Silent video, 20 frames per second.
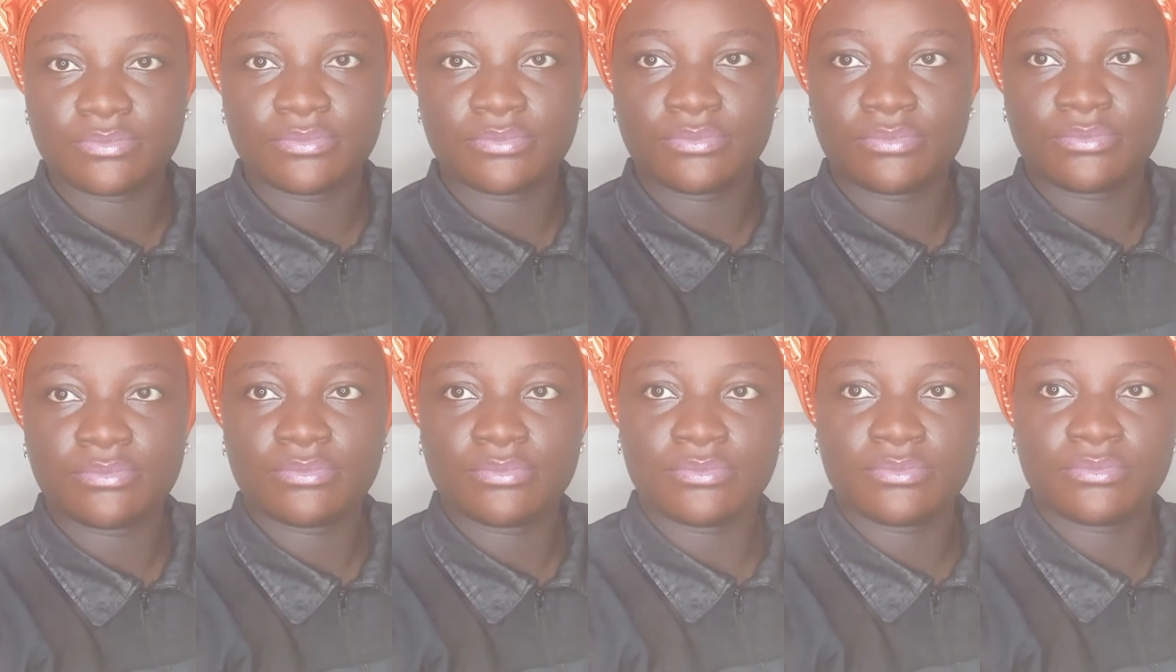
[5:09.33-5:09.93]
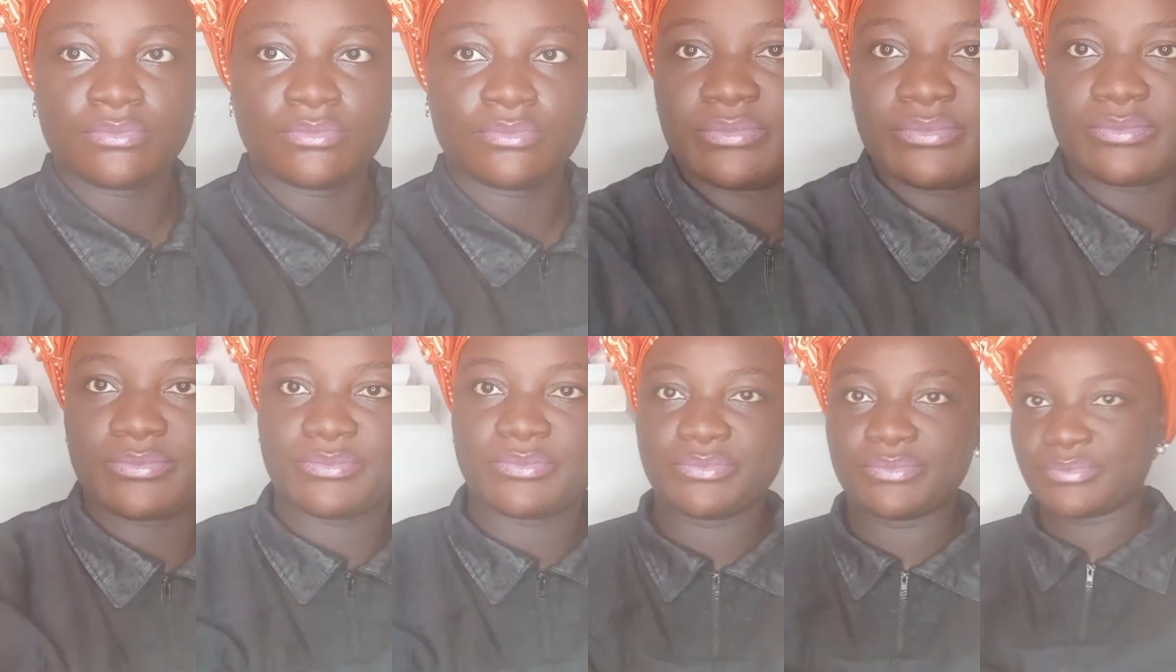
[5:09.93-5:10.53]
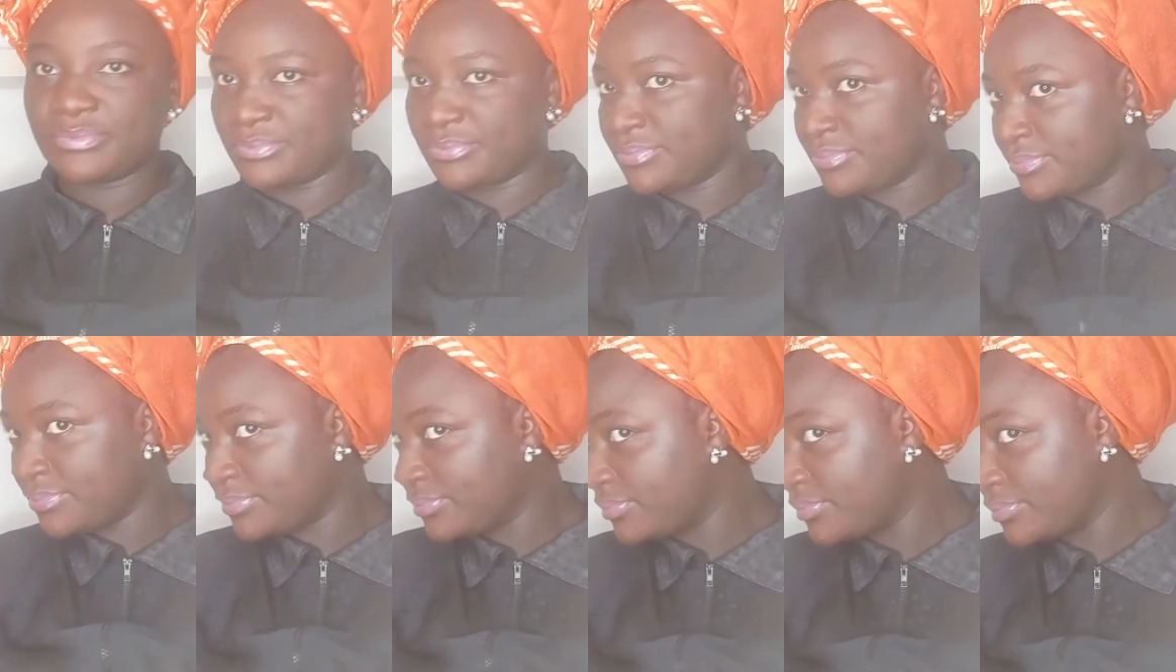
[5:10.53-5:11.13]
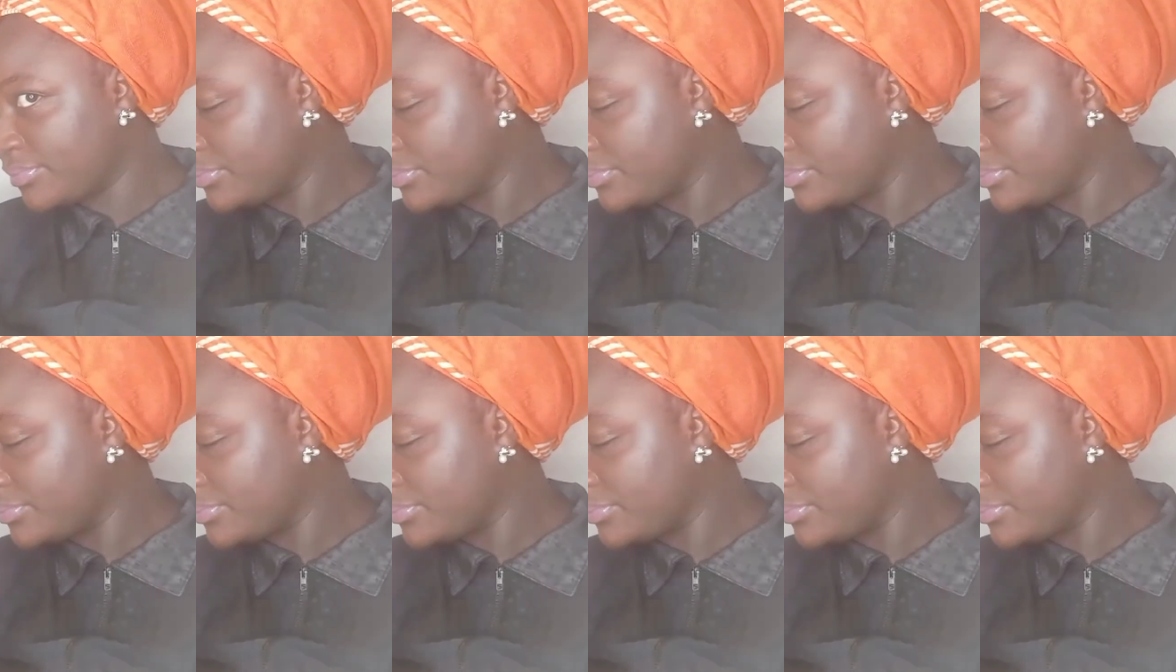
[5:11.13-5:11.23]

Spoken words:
I love you guys, and I